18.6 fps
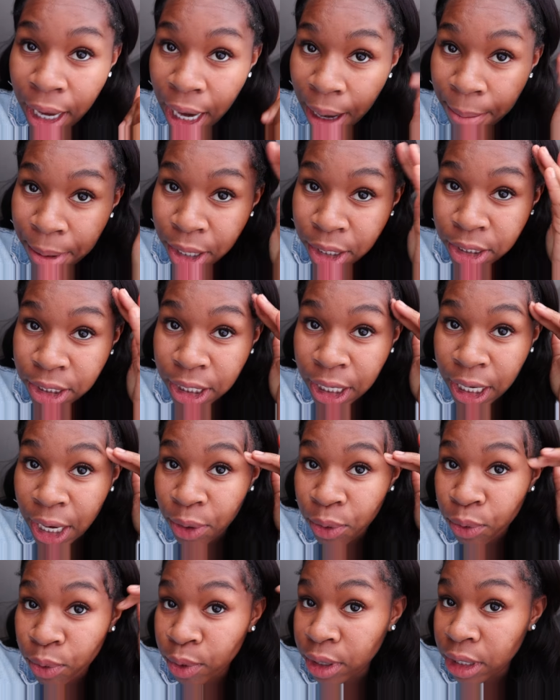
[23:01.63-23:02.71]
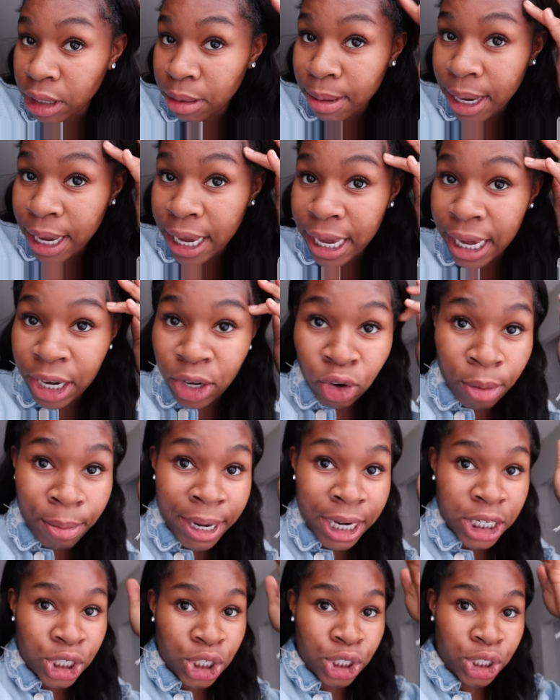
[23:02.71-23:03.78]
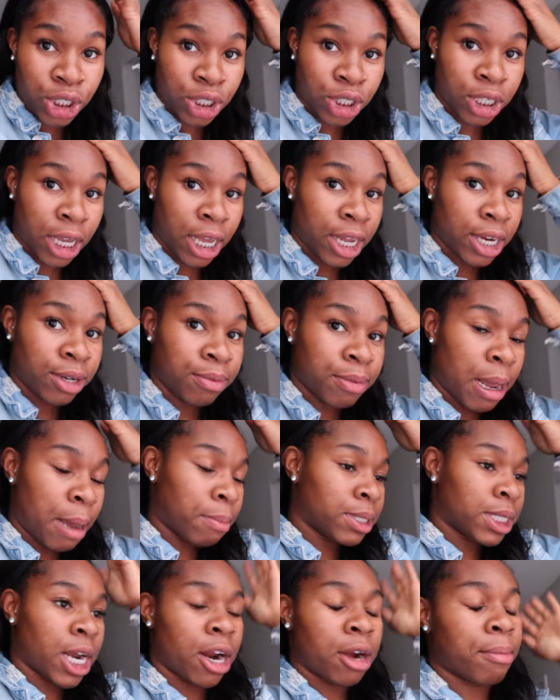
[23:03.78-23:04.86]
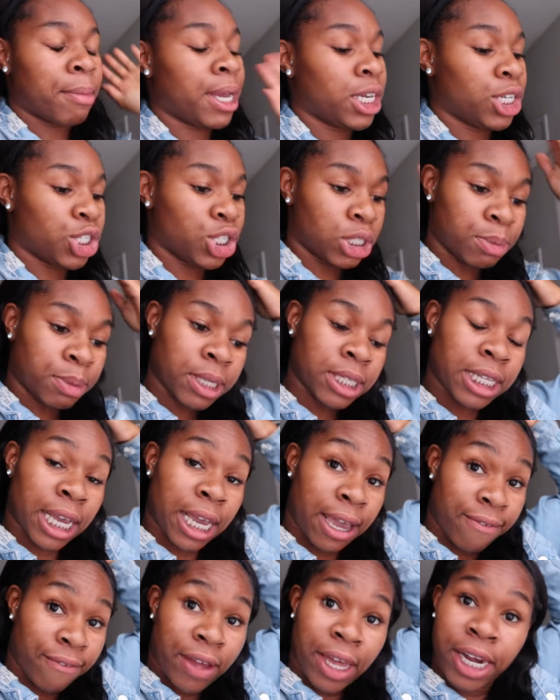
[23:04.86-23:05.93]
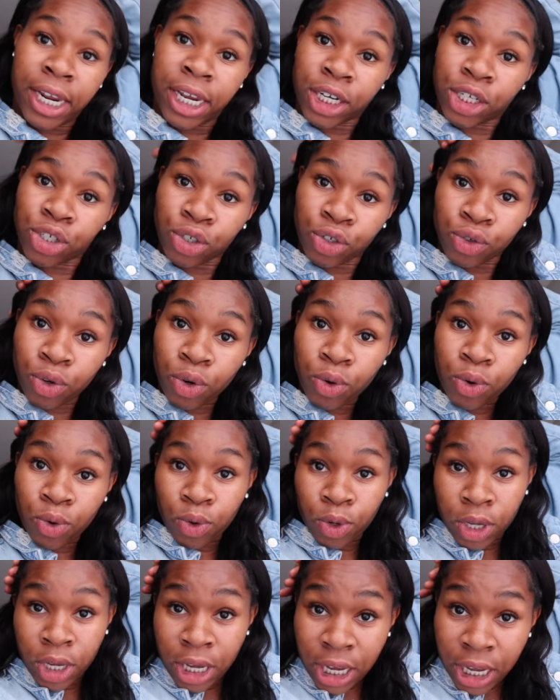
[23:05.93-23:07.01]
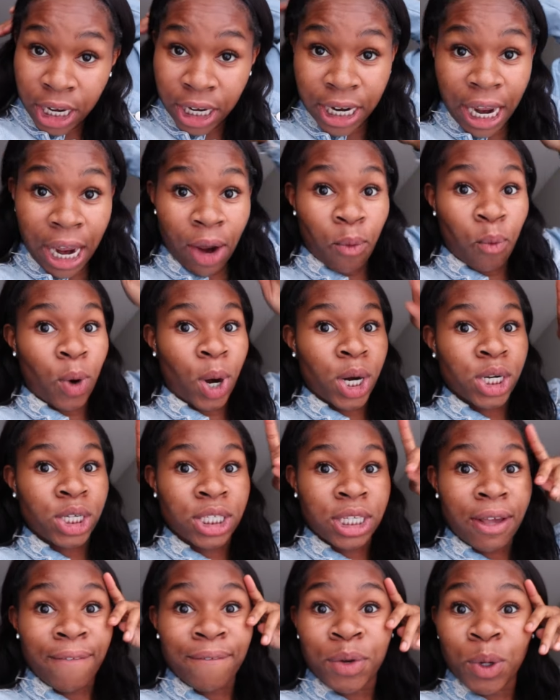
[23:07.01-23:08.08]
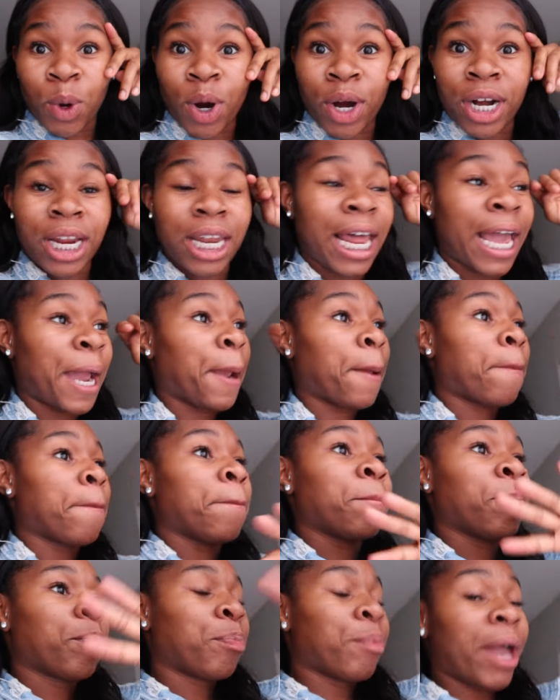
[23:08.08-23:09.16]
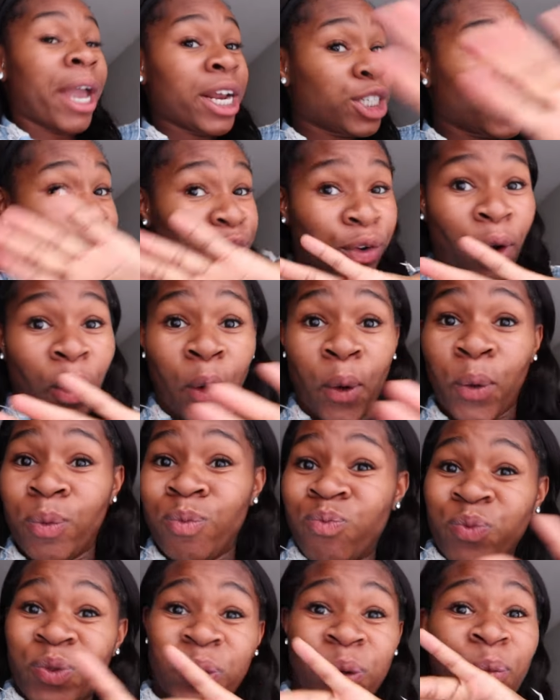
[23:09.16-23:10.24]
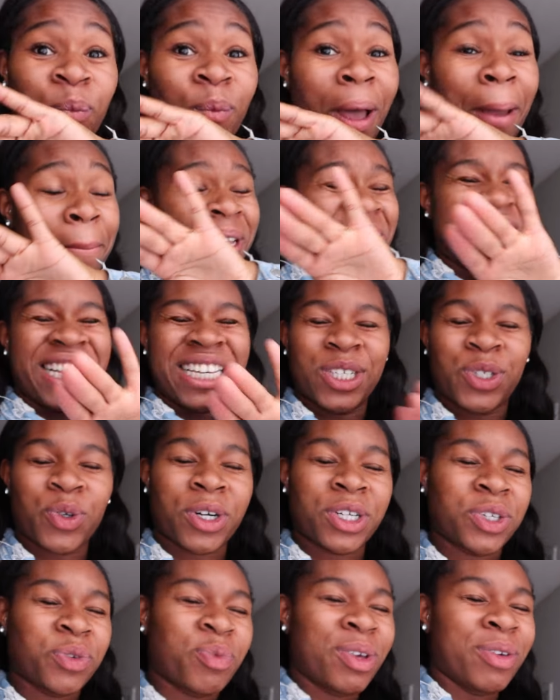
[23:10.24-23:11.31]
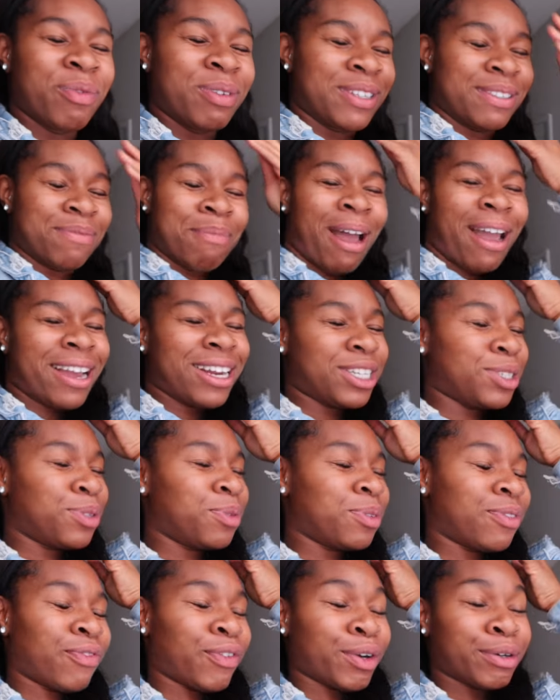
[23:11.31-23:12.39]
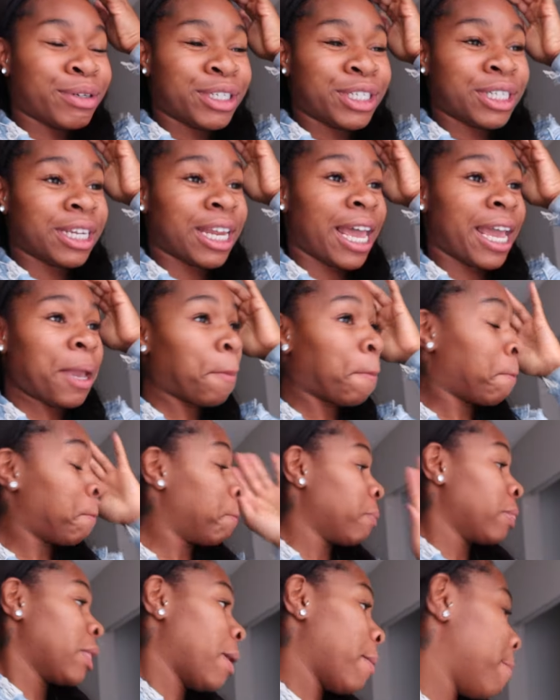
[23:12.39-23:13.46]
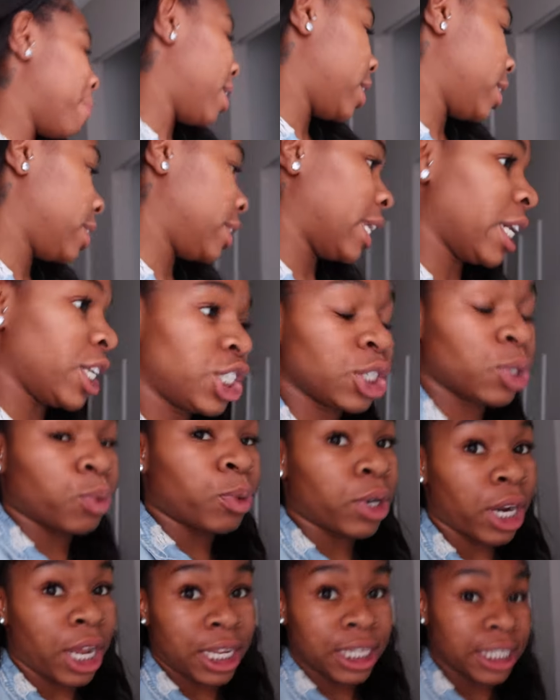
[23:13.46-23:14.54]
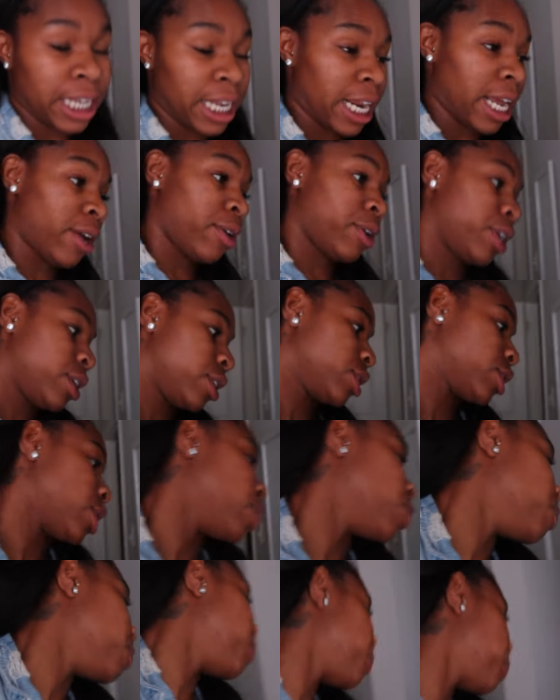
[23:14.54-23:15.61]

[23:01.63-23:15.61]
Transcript: eyebrows done like really bad ignore my edges I, i'm tired of my edges because i can't find an edge control that works in florida like not edge control do i mean in georgia we was my edges was flourishing like but they just would not stay down here so